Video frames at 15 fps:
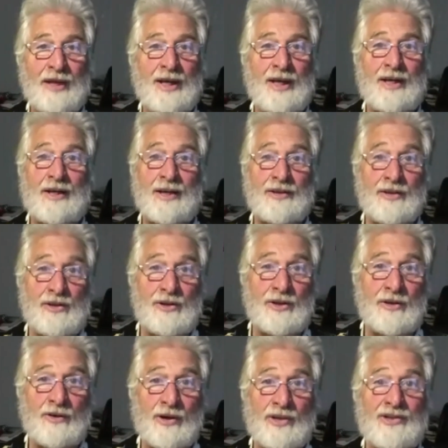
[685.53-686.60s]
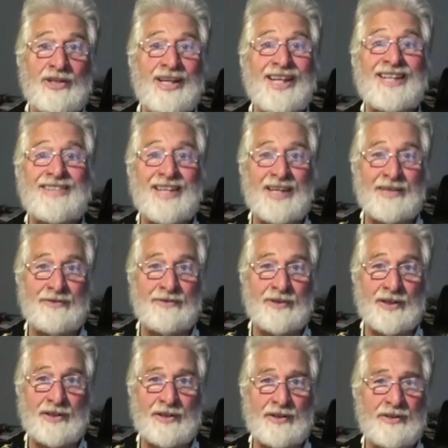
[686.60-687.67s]
In the universe, it's infinite.
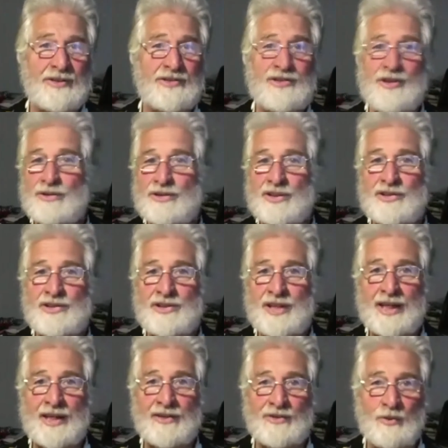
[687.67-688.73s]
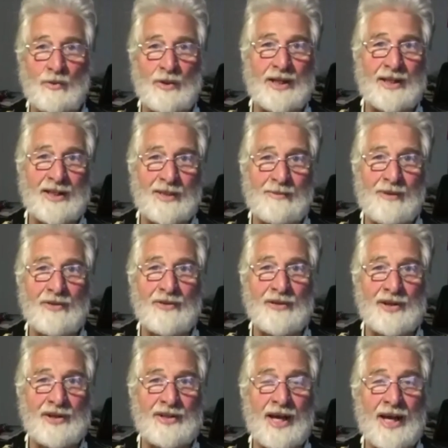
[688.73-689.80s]
There's no such thing as a week and a month and a
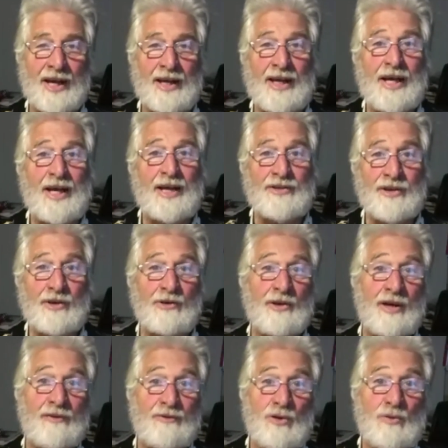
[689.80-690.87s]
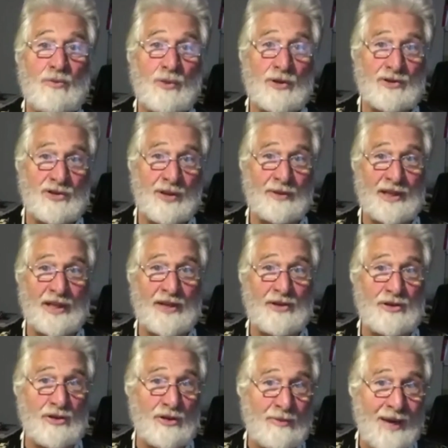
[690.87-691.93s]
day. So if you put something into your
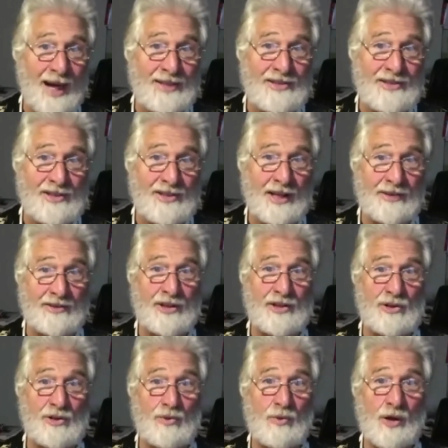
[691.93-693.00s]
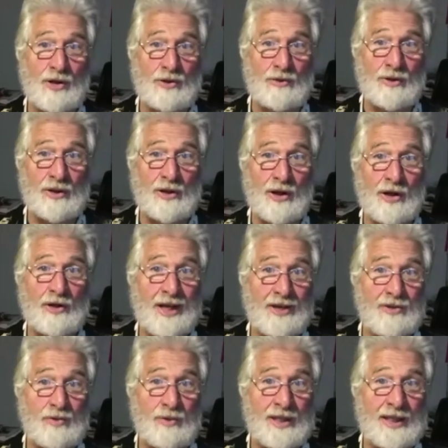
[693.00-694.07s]
mindset that you want to occur next
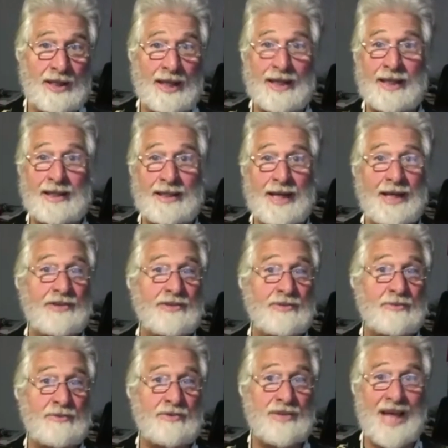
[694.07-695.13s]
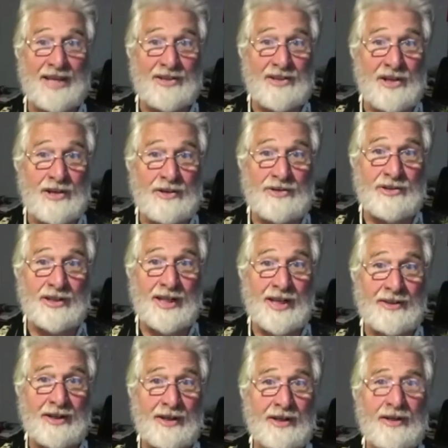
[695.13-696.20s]
week and it takes 10 years to get
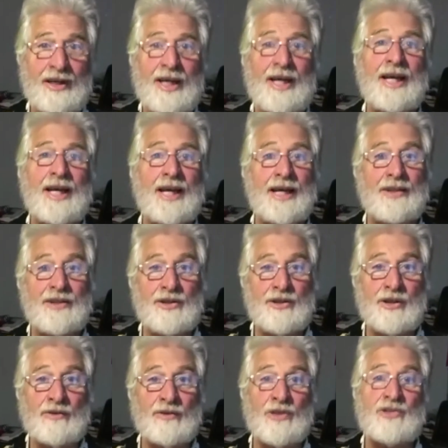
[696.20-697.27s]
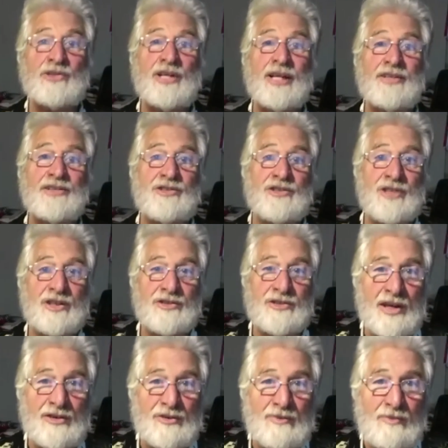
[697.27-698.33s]
there, in the universe, that is just as
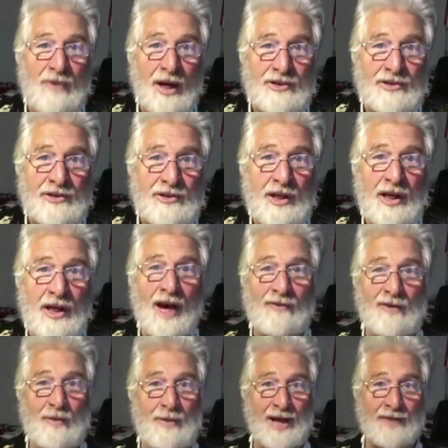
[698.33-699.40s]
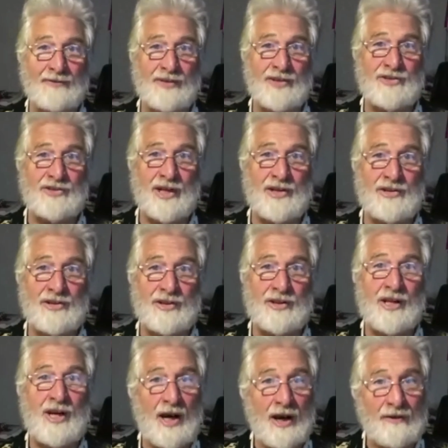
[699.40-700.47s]
much of a manifestation
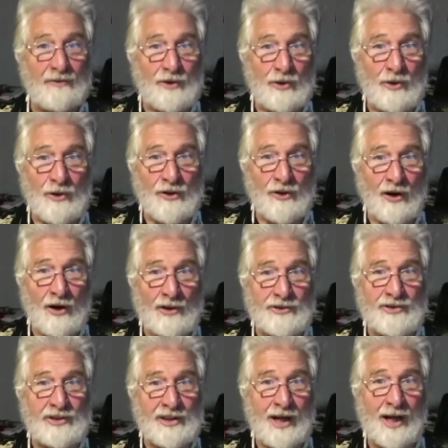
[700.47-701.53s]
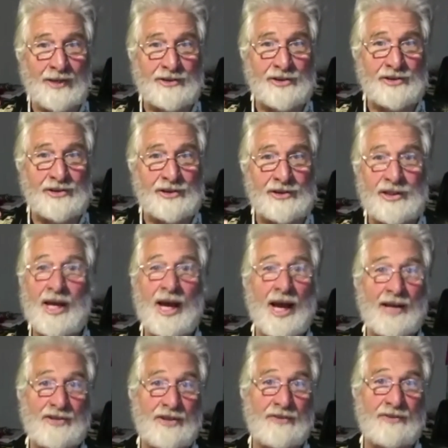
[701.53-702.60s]
of your thoughts and consciousness as
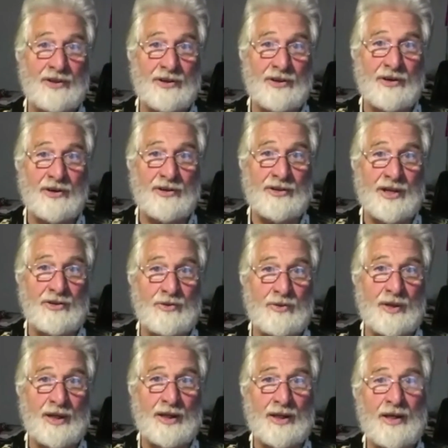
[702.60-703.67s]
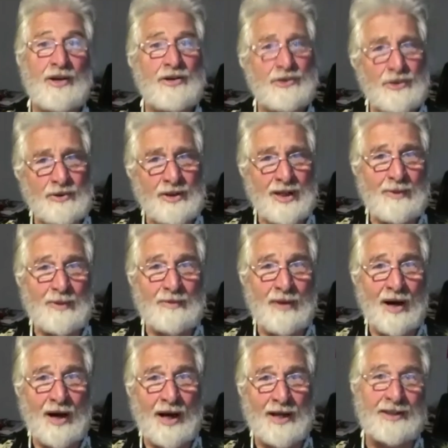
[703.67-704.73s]
if it occurred next week. So keep in
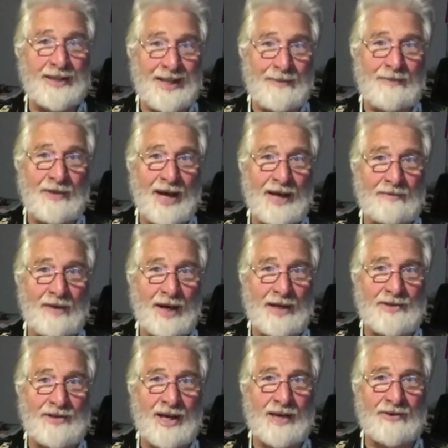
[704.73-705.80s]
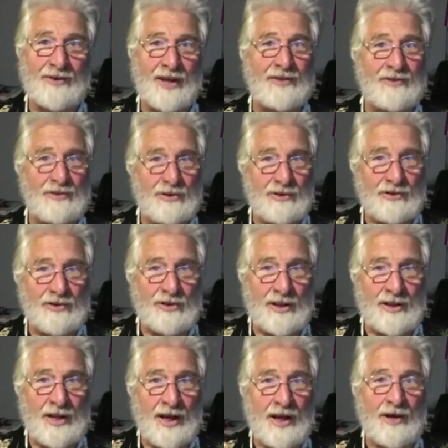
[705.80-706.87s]
mind, keep that mindset that it's in
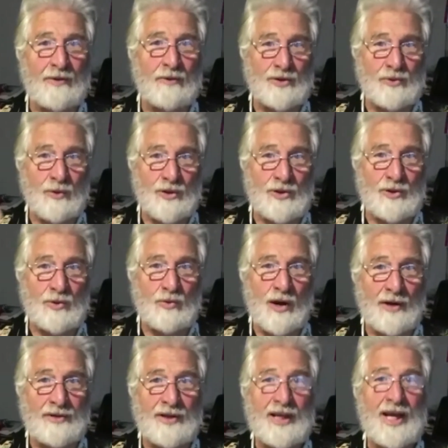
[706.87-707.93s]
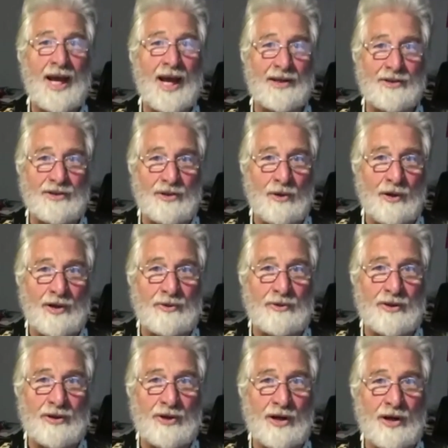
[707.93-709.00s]
there, it's what you want, and it's going to
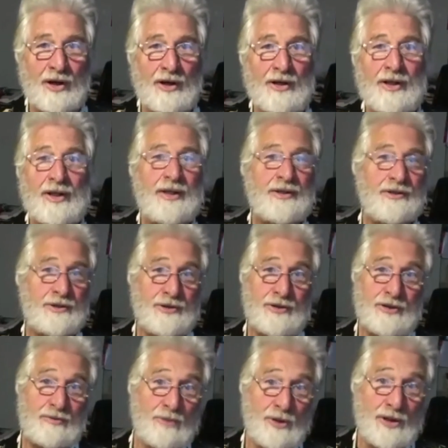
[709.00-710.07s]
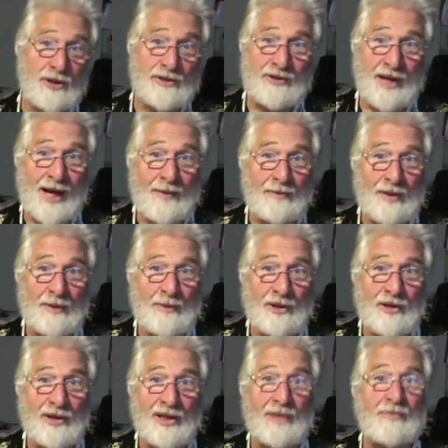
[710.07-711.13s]
occur. You can put a time limit on
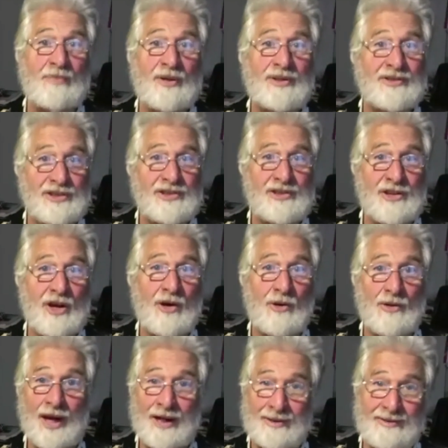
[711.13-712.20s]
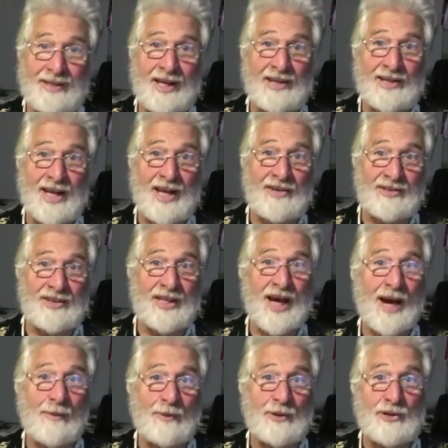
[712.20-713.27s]
it, but just know that it has the
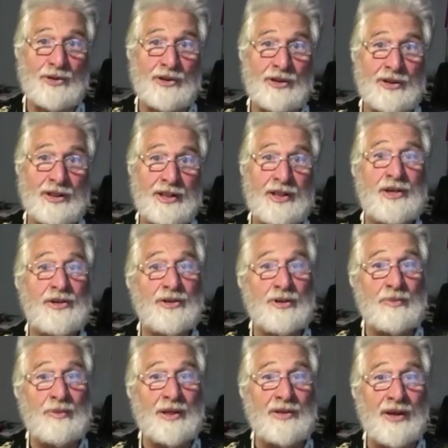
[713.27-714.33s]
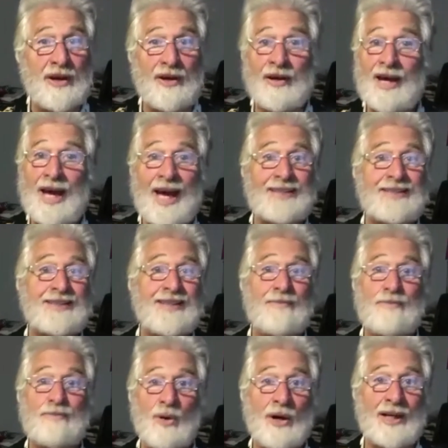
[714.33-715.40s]
opportunity to be there at some
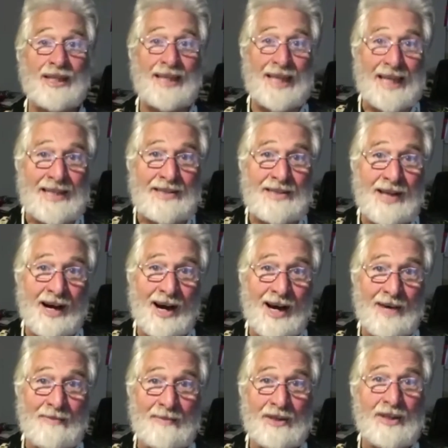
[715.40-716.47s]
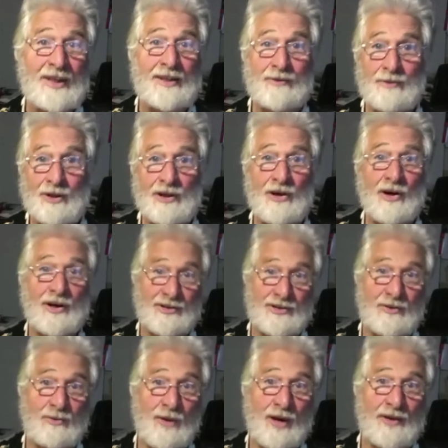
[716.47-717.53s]
point in time, regardless of
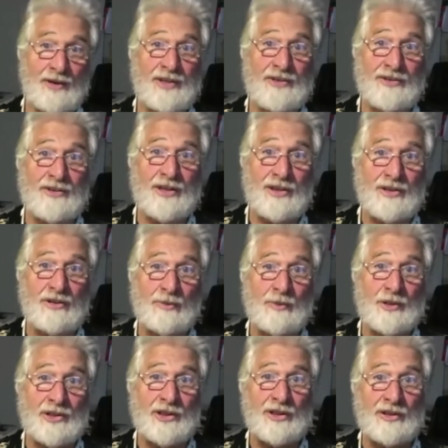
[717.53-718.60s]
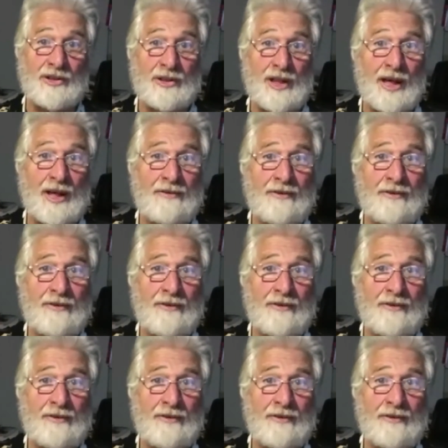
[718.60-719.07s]
where it is in your particular life.